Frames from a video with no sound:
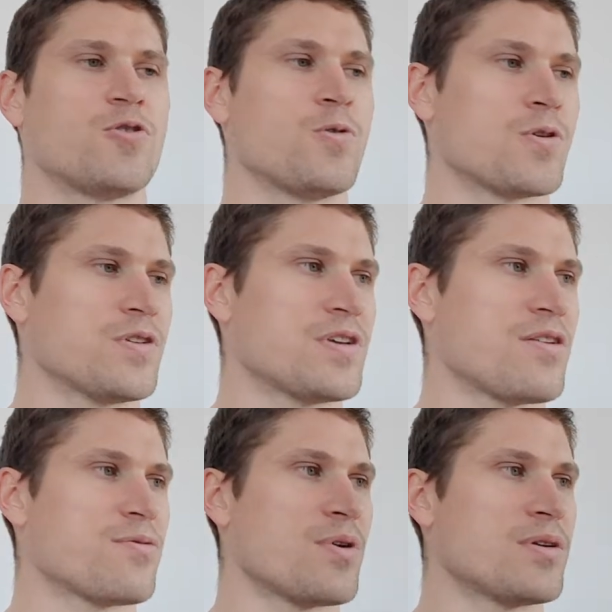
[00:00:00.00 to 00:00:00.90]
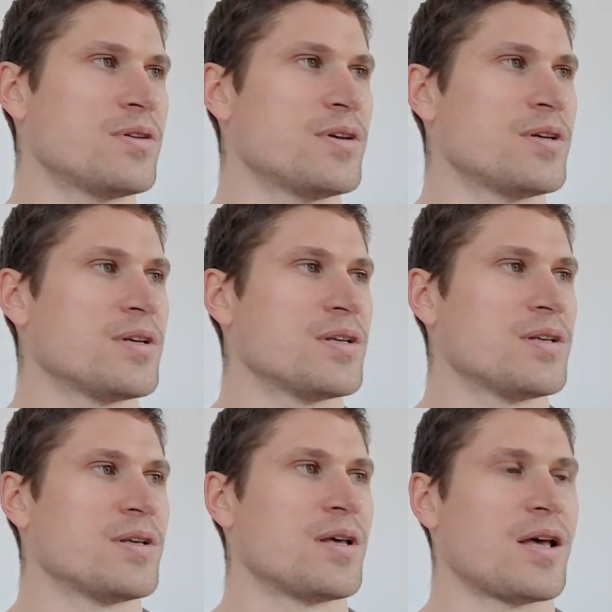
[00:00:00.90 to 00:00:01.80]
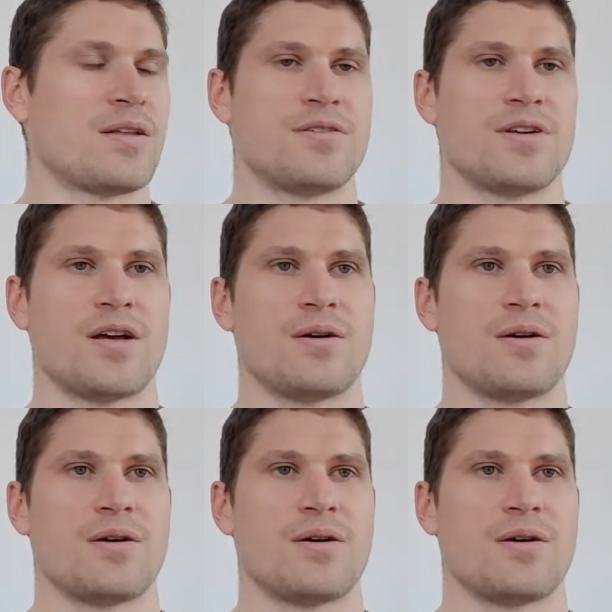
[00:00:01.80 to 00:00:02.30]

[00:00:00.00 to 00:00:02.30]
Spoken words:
talking to everyone. And